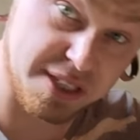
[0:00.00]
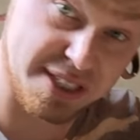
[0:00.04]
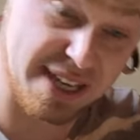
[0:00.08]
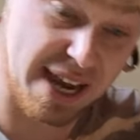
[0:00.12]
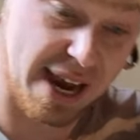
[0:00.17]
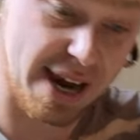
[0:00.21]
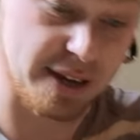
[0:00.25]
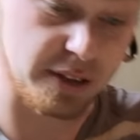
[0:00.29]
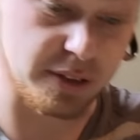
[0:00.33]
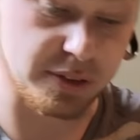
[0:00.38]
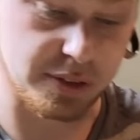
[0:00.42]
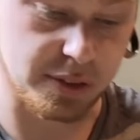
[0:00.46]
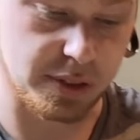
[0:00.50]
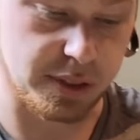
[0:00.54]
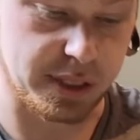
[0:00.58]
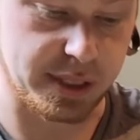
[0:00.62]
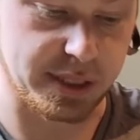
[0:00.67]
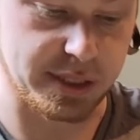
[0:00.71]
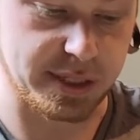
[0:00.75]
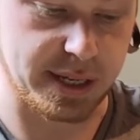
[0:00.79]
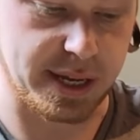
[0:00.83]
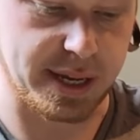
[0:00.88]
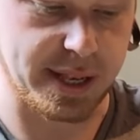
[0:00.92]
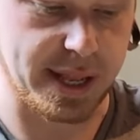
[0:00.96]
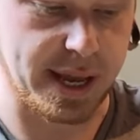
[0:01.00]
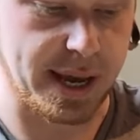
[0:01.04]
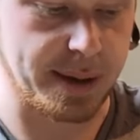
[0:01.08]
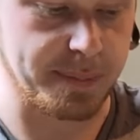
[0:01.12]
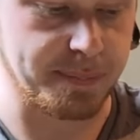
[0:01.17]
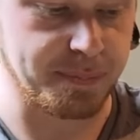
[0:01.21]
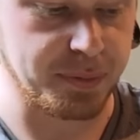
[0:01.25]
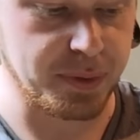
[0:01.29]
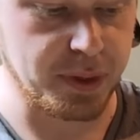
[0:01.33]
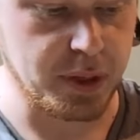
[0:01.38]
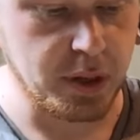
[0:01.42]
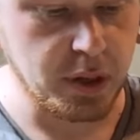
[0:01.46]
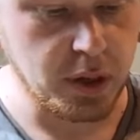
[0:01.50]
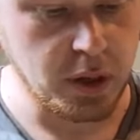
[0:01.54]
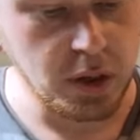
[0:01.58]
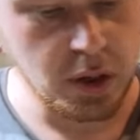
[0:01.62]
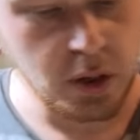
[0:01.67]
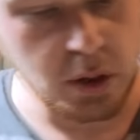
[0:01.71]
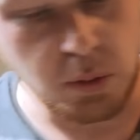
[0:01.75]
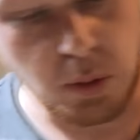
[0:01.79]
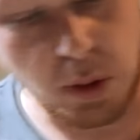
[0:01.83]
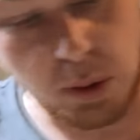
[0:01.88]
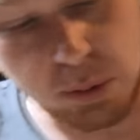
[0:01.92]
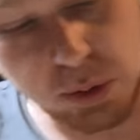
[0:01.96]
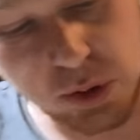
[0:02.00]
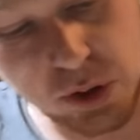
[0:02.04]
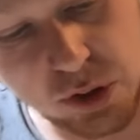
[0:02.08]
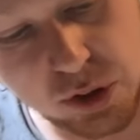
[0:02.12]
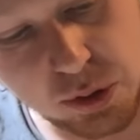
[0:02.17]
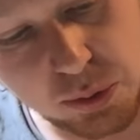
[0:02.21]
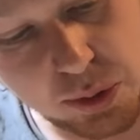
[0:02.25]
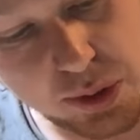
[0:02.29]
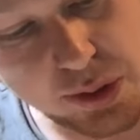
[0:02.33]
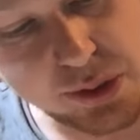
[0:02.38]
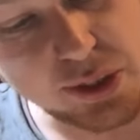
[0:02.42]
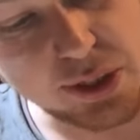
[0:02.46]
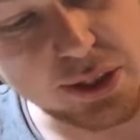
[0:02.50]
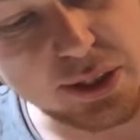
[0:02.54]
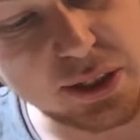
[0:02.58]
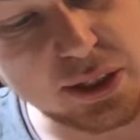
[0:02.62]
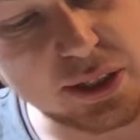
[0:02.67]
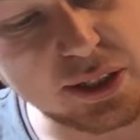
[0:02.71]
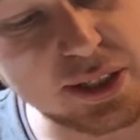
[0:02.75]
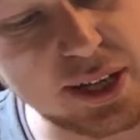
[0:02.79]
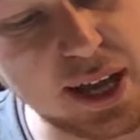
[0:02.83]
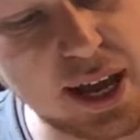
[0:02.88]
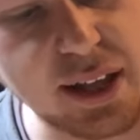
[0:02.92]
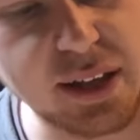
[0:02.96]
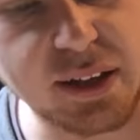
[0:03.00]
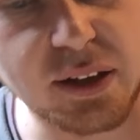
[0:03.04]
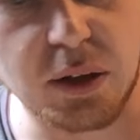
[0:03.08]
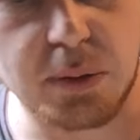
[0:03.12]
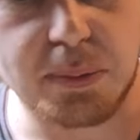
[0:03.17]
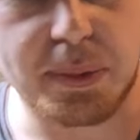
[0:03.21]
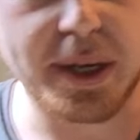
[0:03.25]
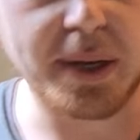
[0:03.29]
tiles and things like that. What I'm going to do once this is set a little